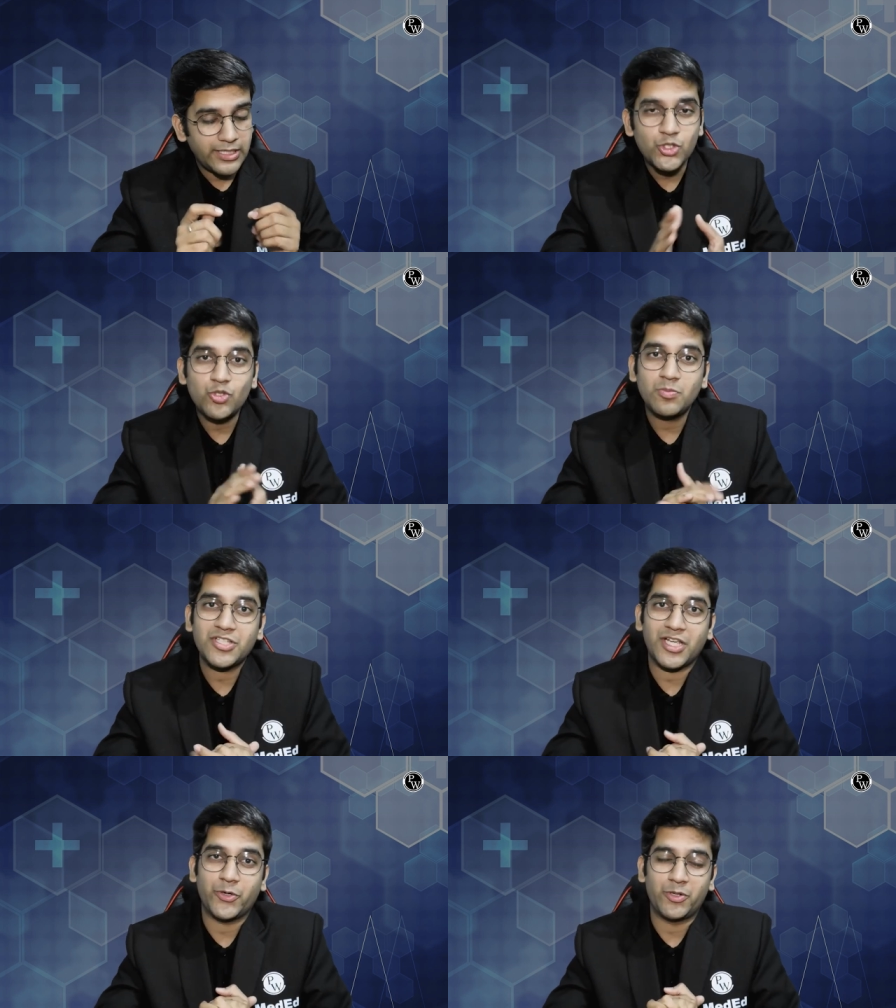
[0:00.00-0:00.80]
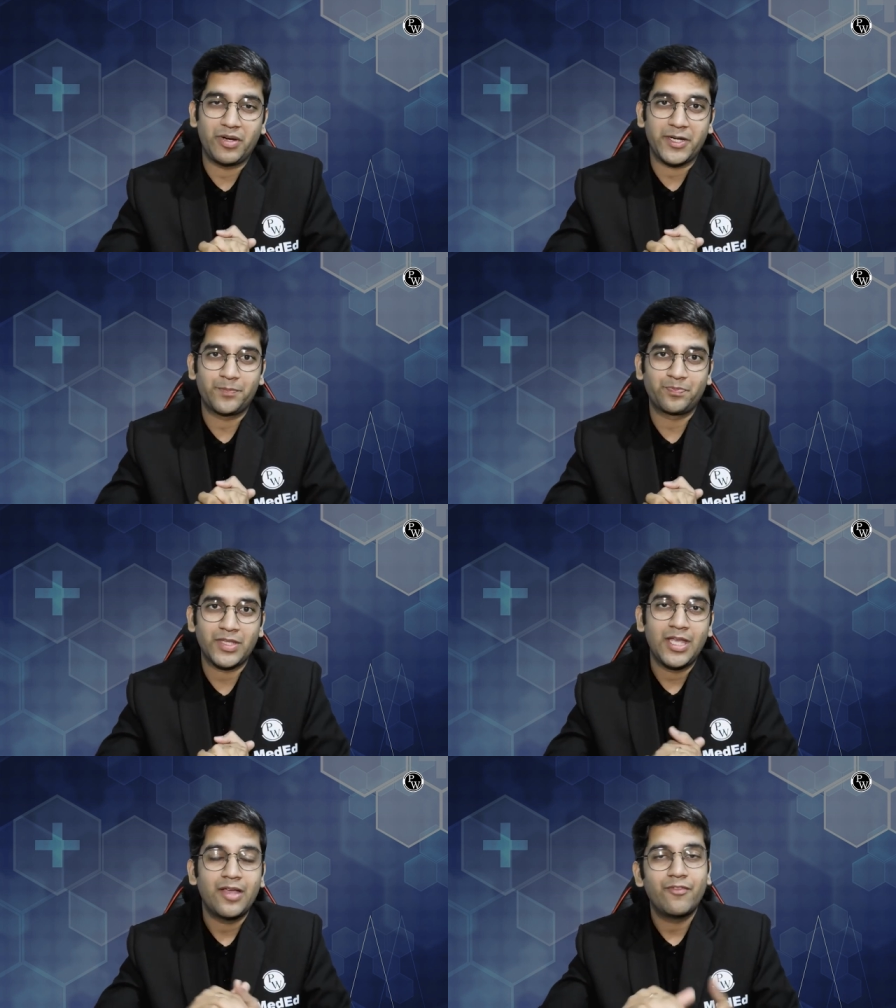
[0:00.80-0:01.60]
instruments are you going to buy?
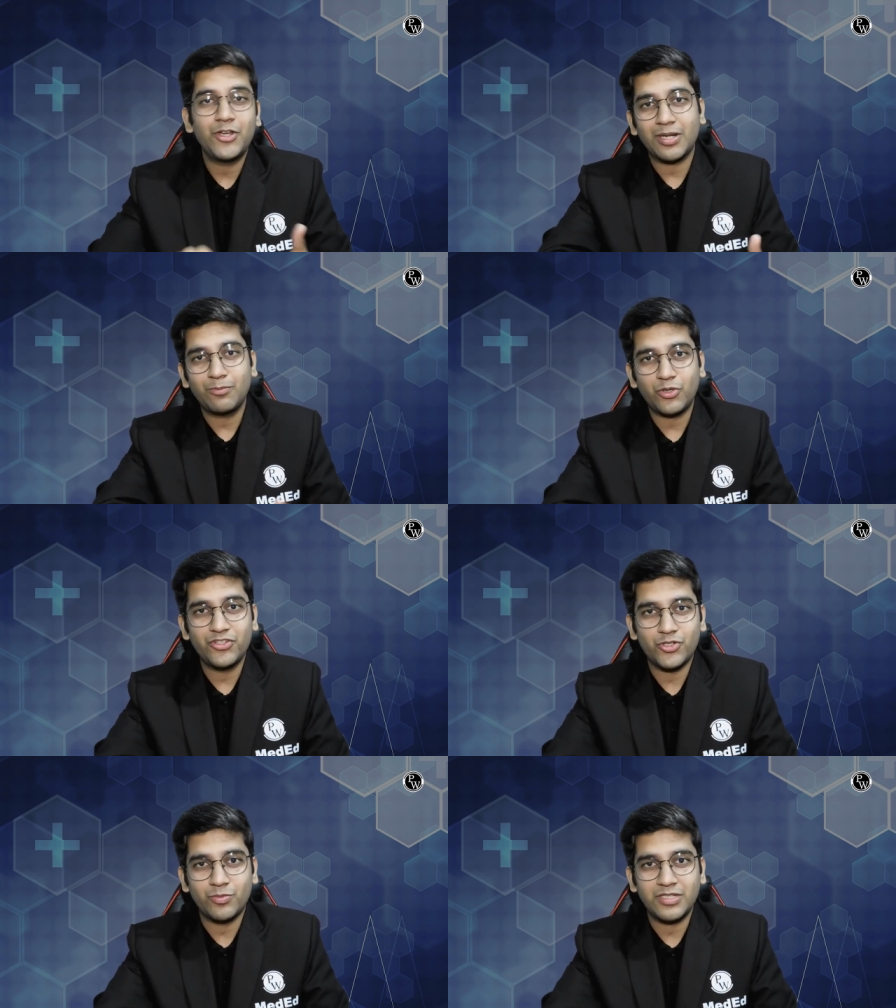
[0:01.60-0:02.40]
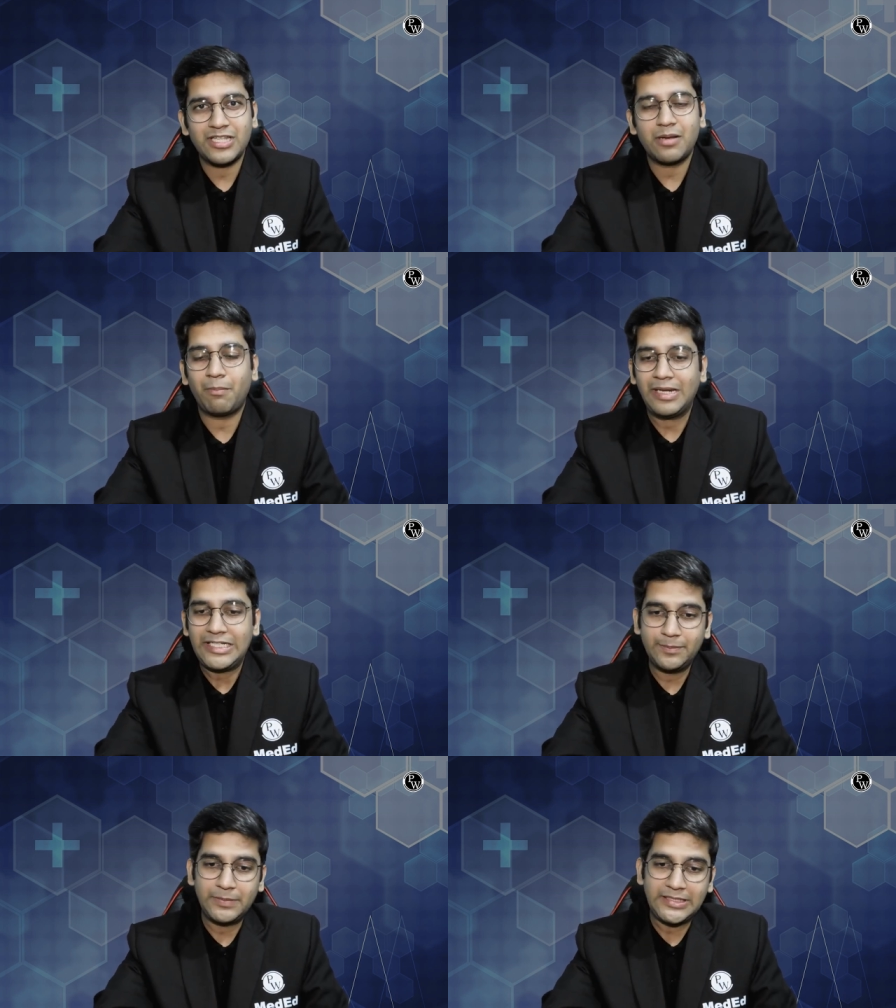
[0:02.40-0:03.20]
When you come to instruments, there are
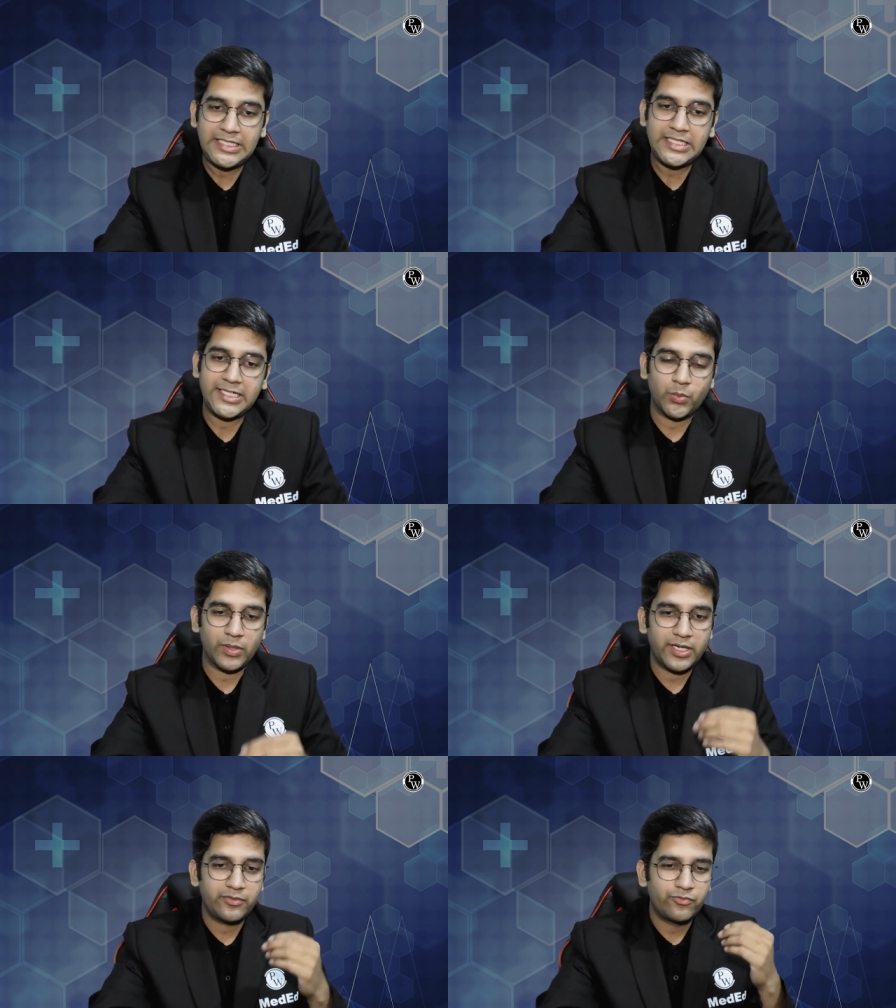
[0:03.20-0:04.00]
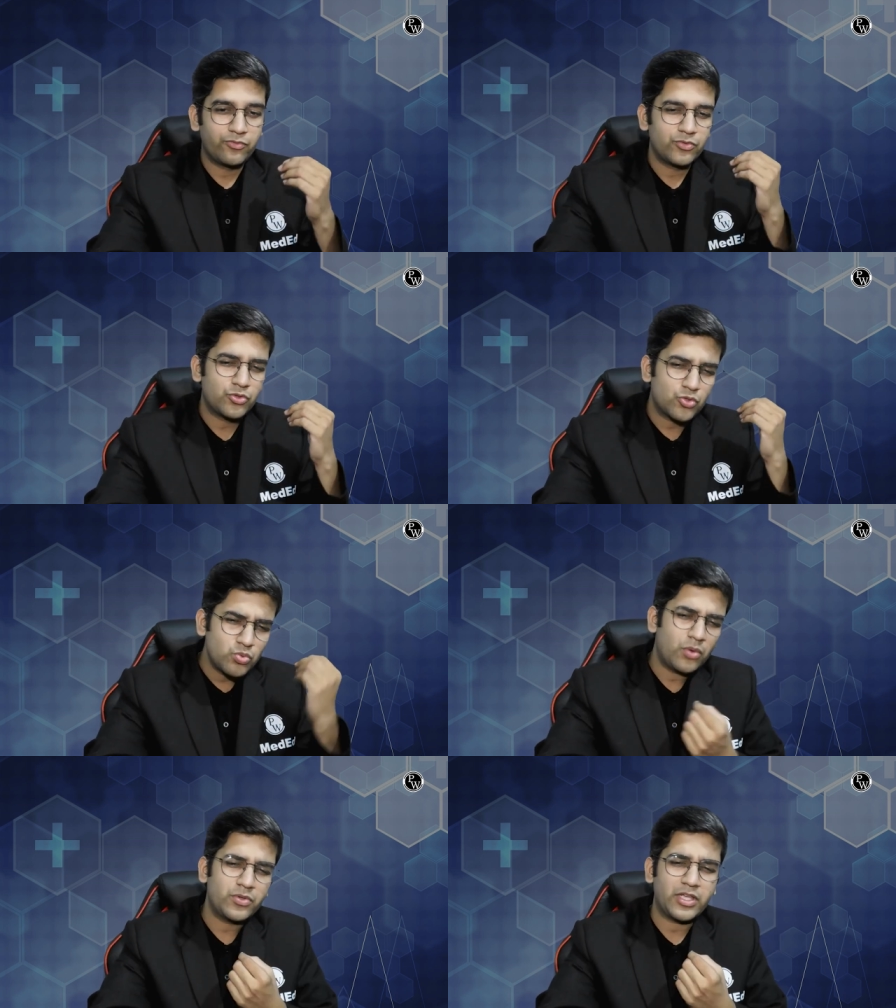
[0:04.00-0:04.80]
multiple things required
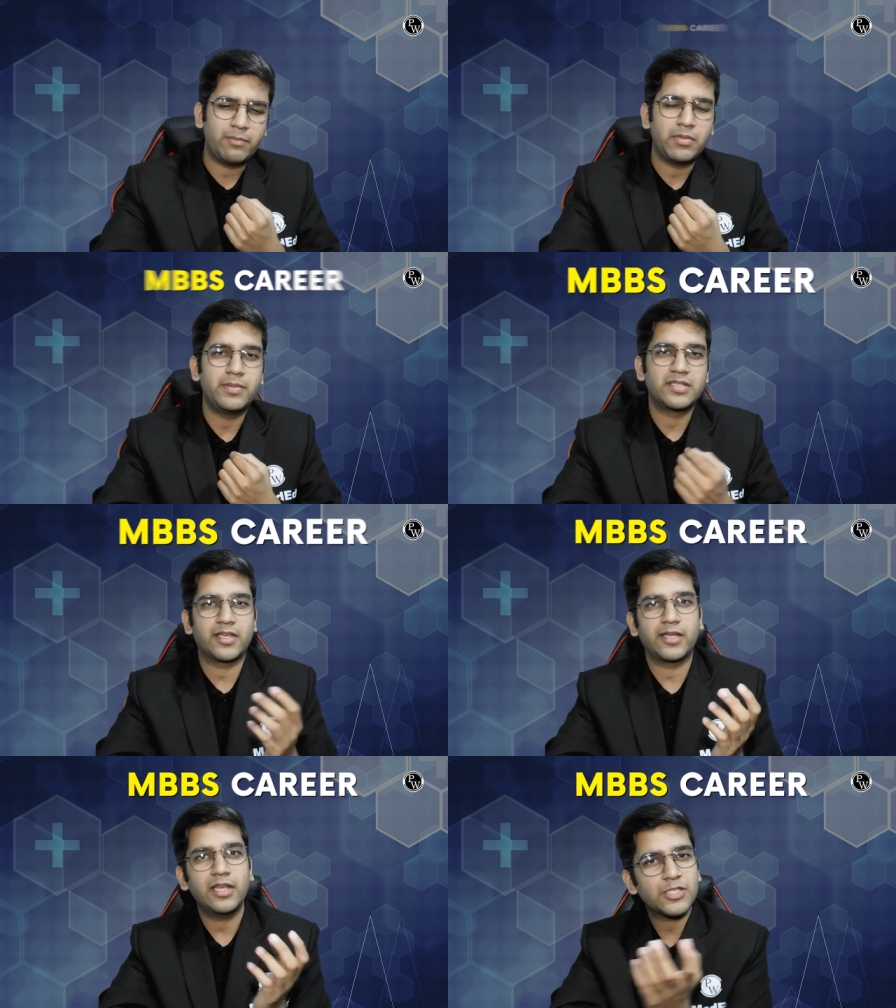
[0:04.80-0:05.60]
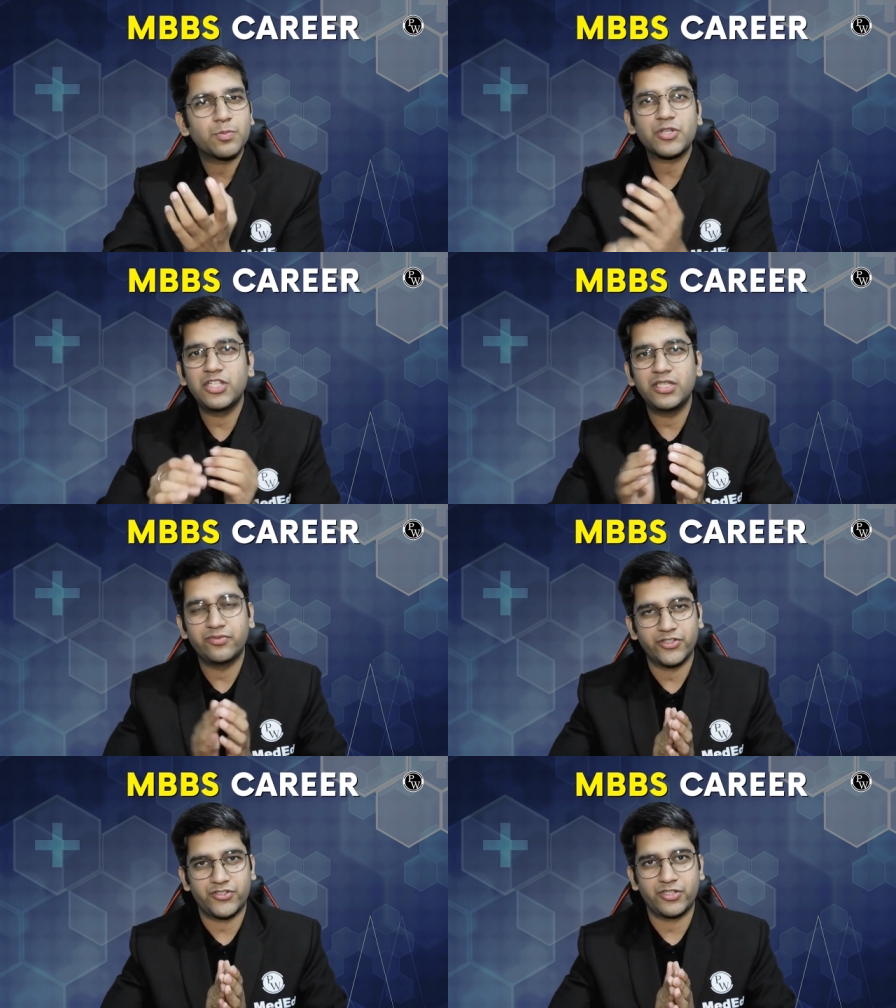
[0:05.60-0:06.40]
throughout your MBBS career, especially in the
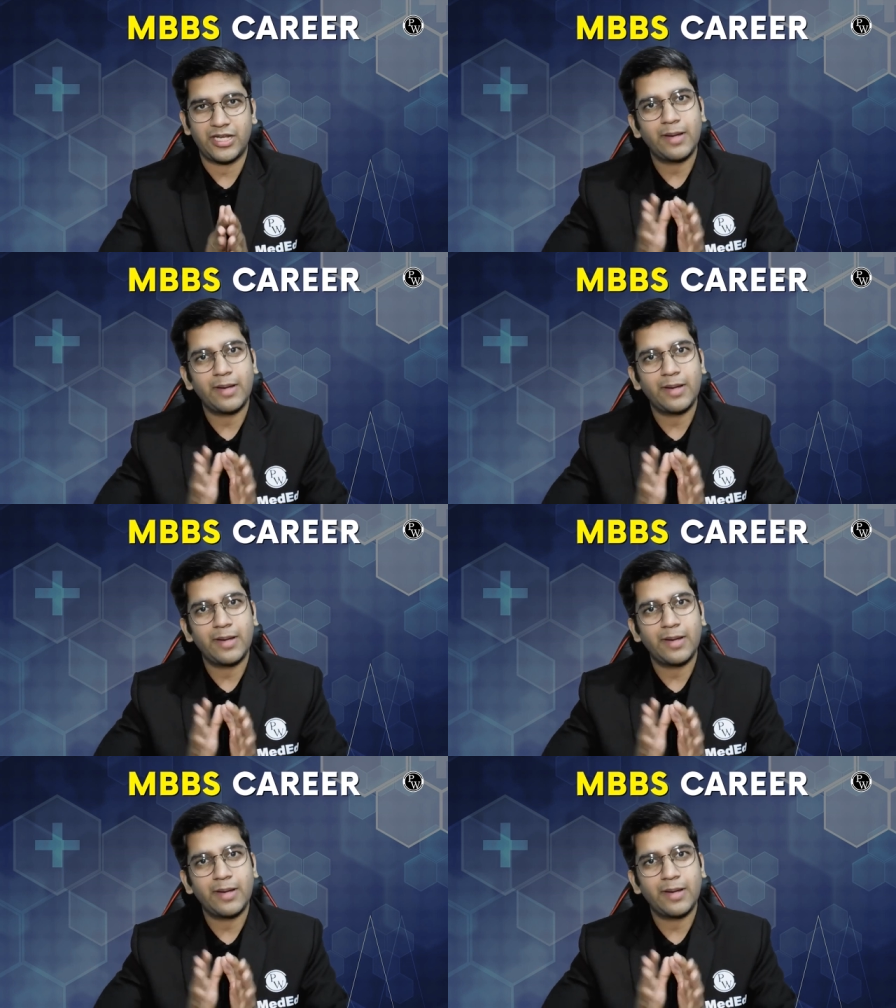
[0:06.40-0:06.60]
first year.